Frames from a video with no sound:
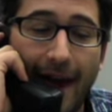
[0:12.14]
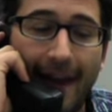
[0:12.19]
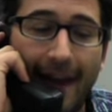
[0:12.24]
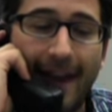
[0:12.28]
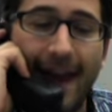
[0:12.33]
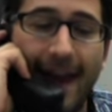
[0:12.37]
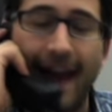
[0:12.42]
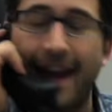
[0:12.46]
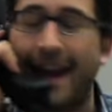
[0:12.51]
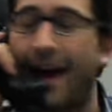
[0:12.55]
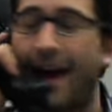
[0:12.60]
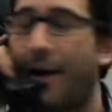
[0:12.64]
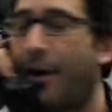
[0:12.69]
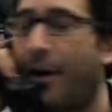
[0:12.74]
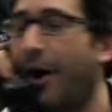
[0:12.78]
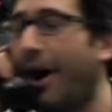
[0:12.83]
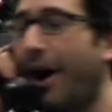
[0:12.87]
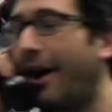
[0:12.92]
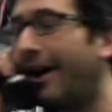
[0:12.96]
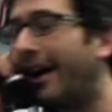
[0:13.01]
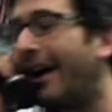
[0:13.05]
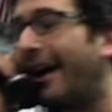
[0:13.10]
hey, Ken. How
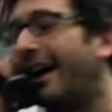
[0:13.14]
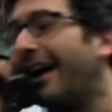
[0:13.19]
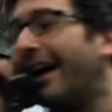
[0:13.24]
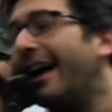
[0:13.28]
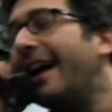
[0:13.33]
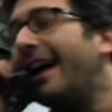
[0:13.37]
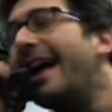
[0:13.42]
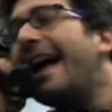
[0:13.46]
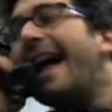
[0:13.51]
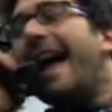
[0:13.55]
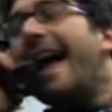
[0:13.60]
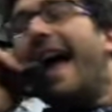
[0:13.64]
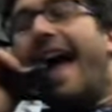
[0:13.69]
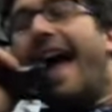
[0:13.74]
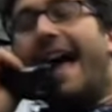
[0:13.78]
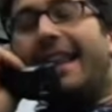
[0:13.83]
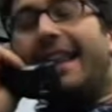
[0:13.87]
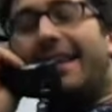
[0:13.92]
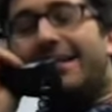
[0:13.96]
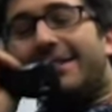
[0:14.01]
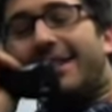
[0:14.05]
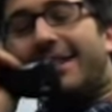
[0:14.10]
are you? Great.
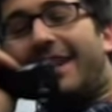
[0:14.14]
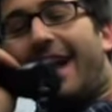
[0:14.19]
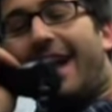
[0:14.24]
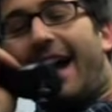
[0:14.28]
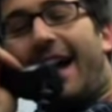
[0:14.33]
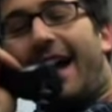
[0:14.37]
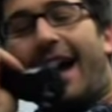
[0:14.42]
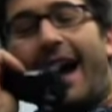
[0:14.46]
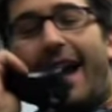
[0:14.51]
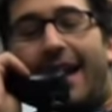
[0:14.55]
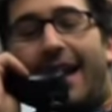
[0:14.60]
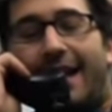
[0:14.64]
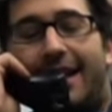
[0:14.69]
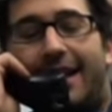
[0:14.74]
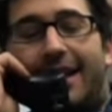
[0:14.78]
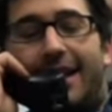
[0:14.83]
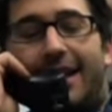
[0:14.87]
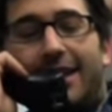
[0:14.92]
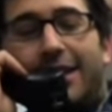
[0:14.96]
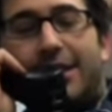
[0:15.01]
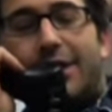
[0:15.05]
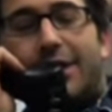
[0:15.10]
Hey, listen,
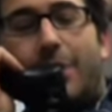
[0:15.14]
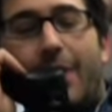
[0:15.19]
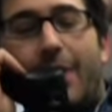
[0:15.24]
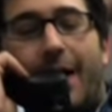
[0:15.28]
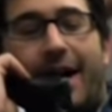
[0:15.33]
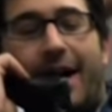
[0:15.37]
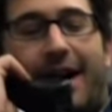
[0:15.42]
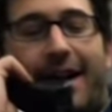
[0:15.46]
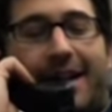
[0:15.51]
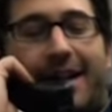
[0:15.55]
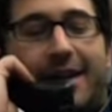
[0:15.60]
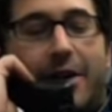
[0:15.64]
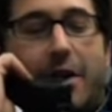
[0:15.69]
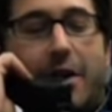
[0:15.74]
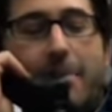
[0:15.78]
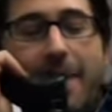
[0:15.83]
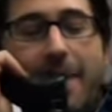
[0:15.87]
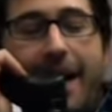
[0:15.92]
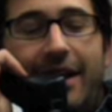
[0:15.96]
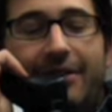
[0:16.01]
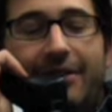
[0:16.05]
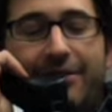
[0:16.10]
you
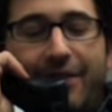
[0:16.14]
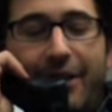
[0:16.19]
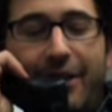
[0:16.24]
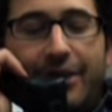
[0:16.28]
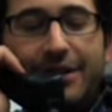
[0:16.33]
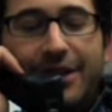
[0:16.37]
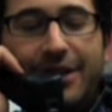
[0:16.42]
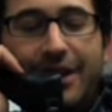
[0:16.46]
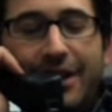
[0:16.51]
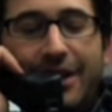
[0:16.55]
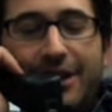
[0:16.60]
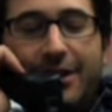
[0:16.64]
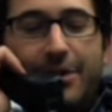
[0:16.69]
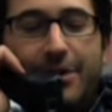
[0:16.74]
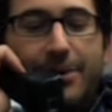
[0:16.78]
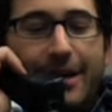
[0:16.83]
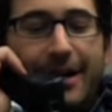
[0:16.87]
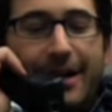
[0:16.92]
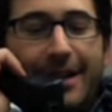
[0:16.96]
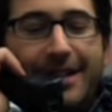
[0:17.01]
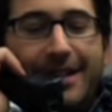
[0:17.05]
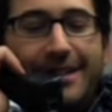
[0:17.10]
emailed folks here.
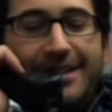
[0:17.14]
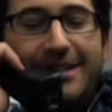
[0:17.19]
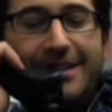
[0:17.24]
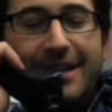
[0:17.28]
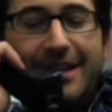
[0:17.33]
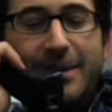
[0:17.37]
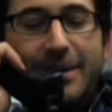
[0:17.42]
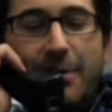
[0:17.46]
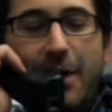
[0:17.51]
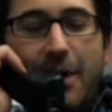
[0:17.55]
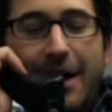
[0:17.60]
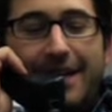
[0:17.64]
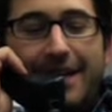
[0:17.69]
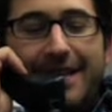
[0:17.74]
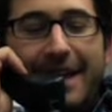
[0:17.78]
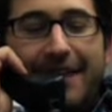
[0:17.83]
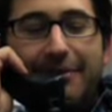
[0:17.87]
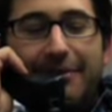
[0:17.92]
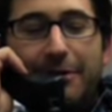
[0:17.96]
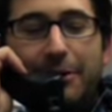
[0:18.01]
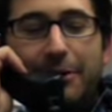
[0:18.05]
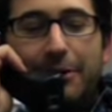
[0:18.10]
You said you wanted
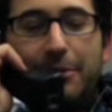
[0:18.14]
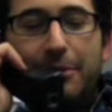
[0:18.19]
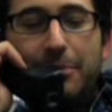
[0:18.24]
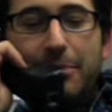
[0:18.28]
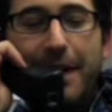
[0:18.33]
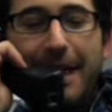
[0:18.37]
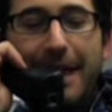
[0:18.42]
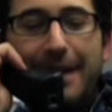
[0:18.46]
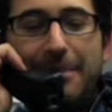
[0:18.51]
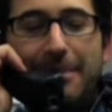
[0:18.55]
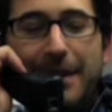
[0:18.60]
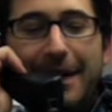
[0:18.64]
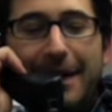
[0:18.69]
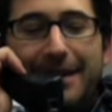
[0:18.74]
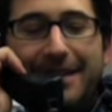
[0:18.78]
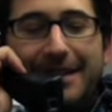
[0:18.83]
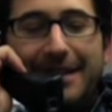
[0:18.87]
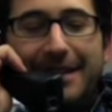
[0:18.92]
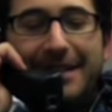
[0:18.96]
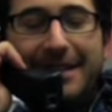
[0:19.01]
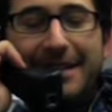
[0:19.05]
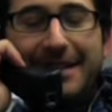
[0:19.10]
to have a little debate
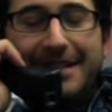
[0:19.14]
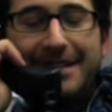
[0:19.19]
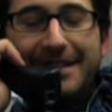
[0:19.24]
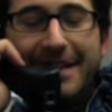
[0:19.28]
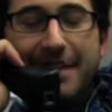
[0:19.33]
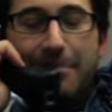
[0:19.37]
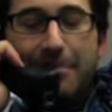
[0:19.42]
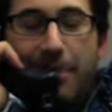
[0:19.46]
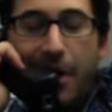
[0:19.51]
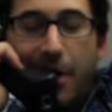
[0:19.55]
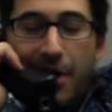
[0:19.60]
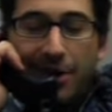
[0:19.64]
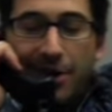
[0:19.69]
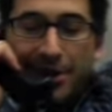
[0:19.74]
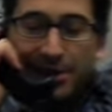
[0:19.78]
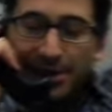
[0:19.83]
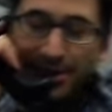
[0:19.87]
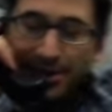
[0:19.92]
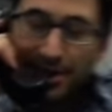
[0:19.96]
about the Tea Party,